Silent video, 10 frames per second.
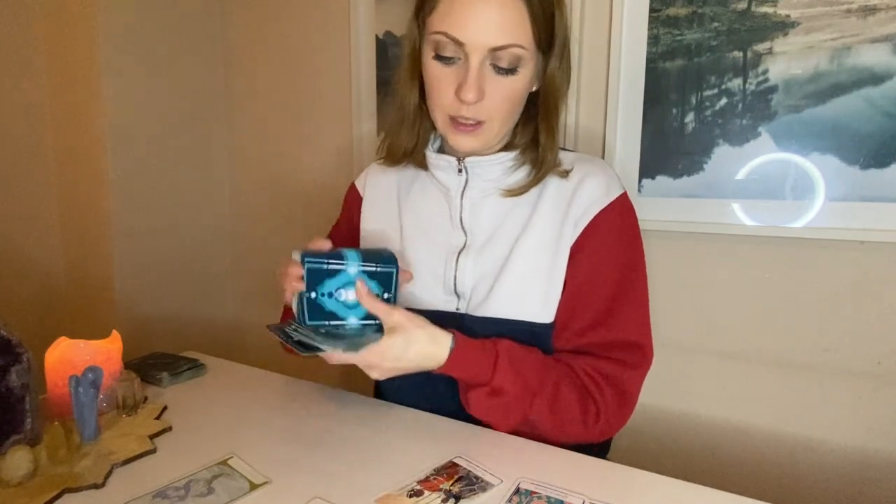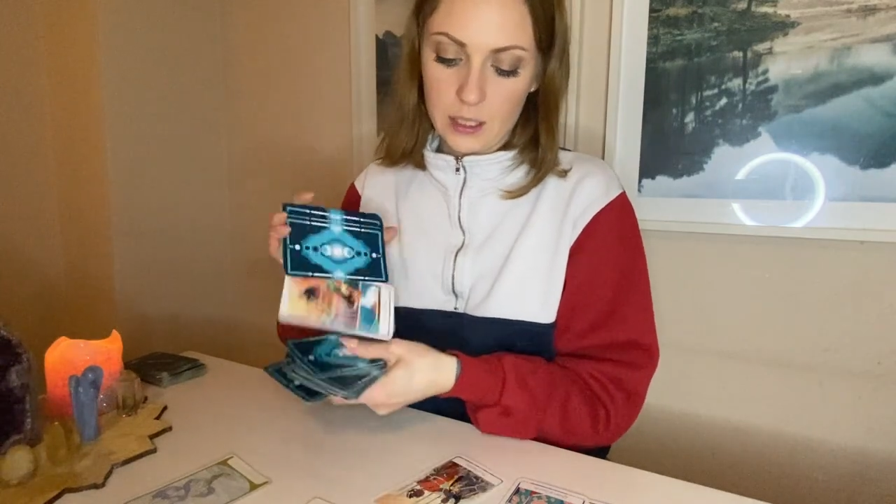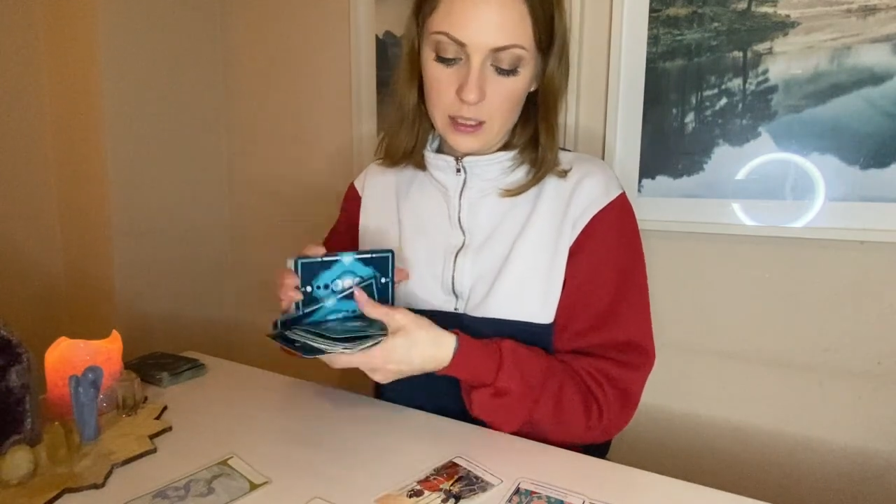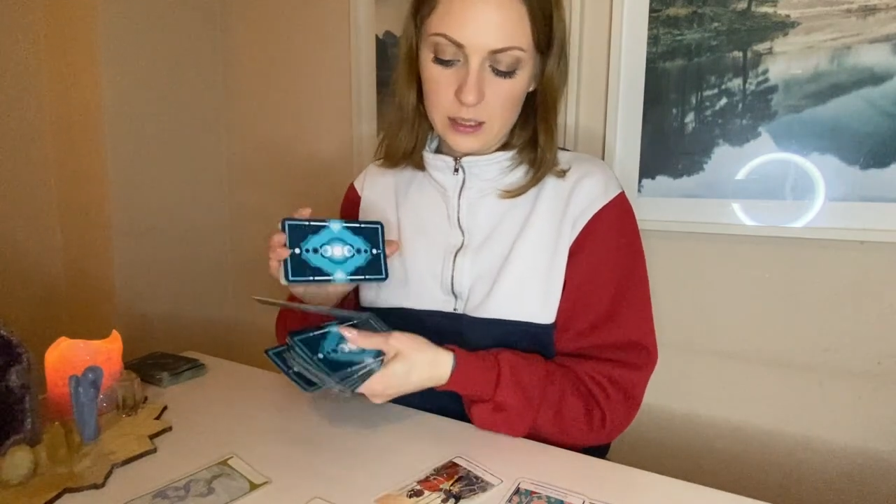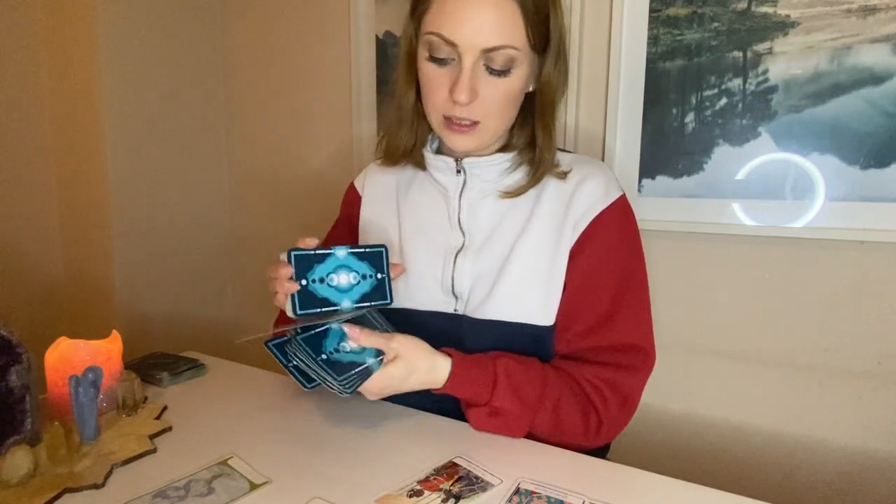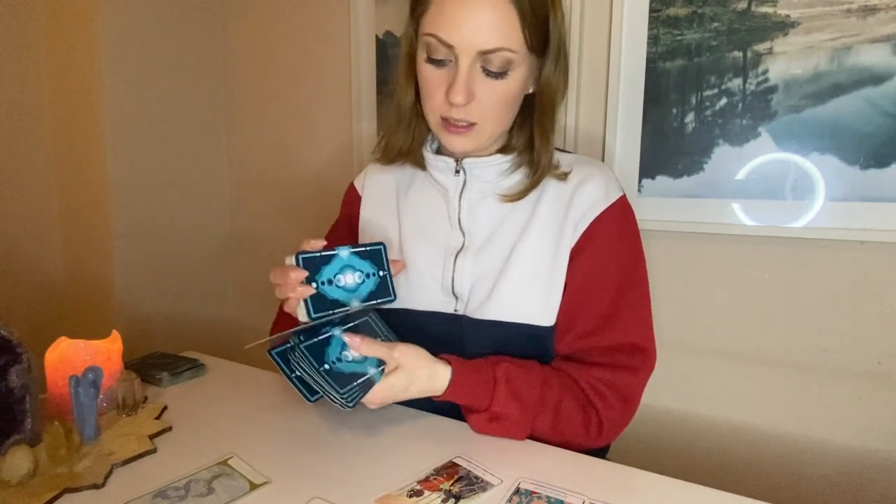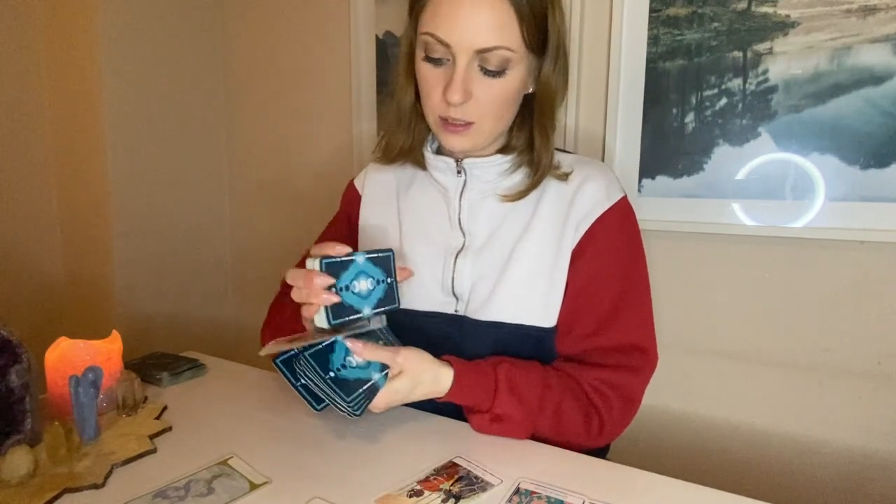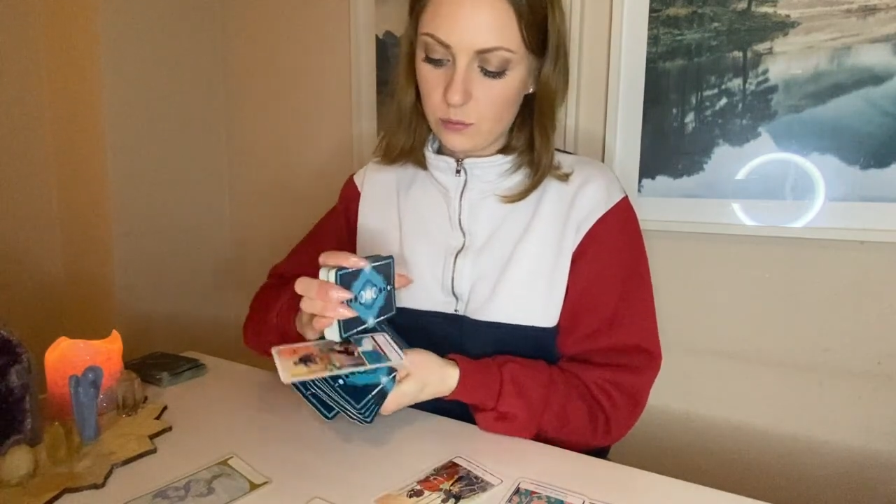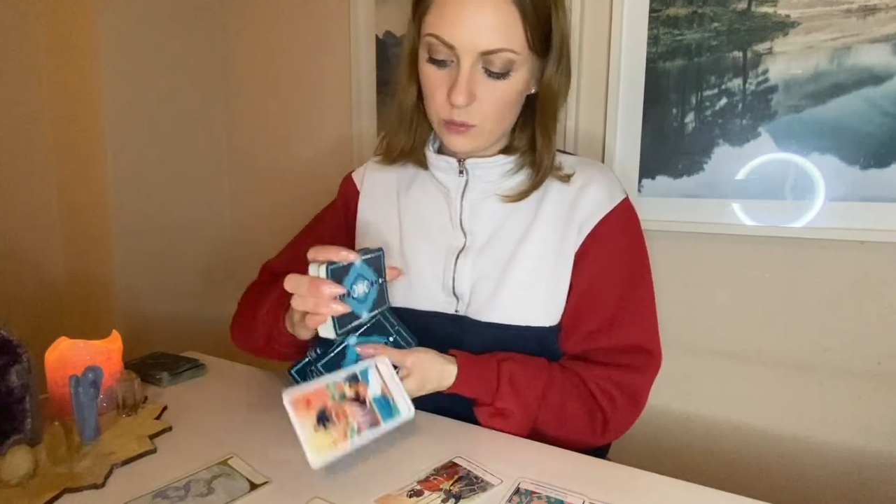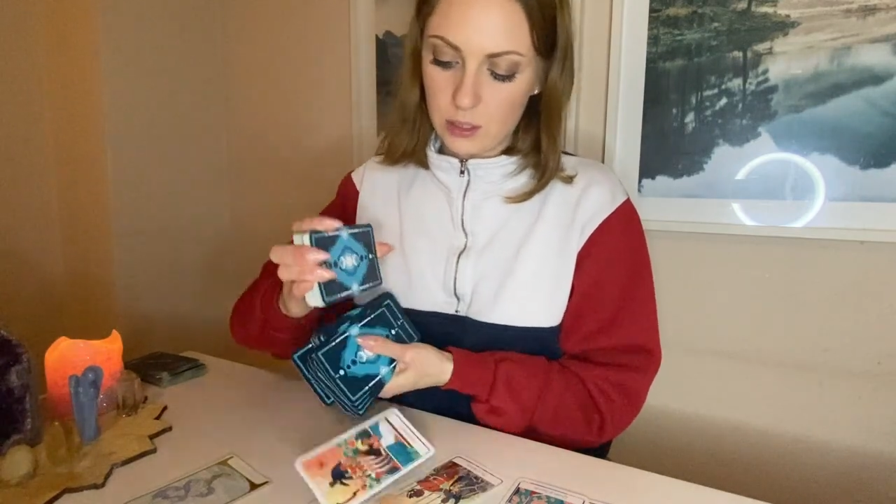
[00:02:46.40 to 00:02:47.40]
The Six
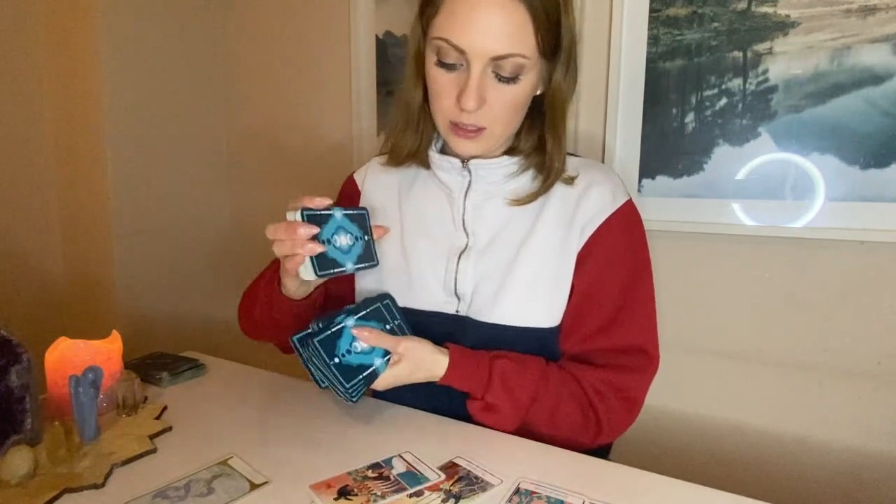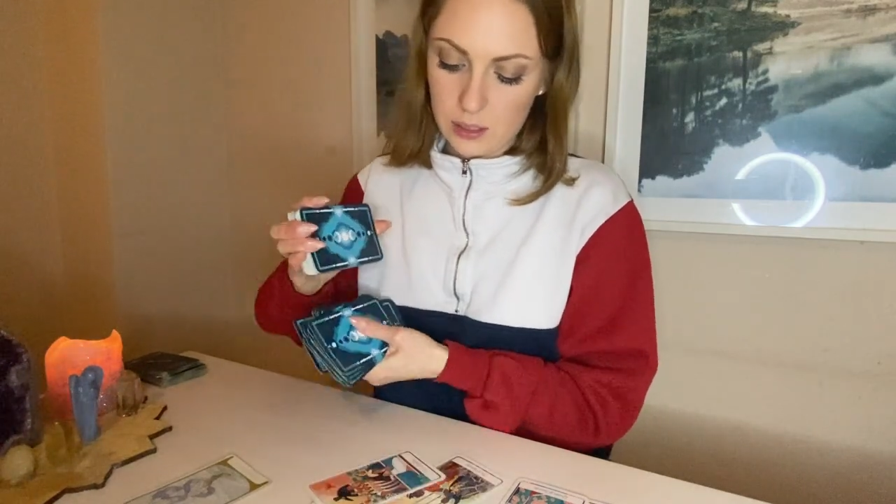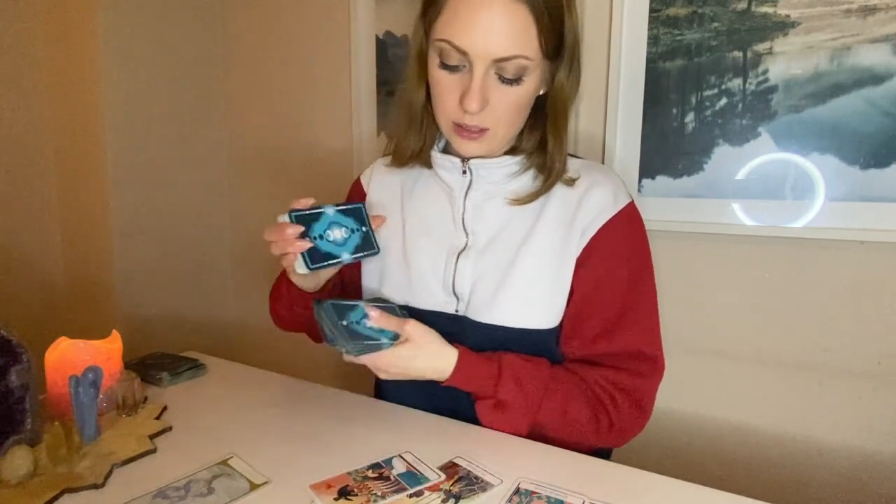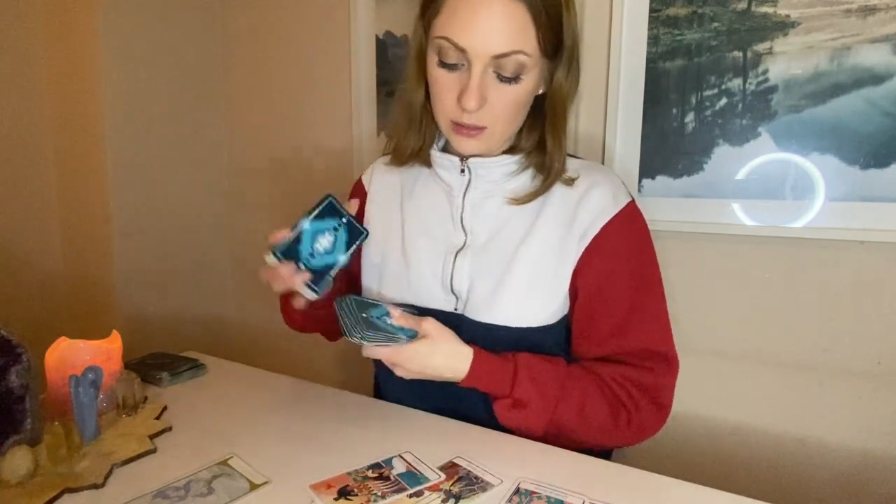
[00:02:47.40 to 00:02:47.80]
of Wands,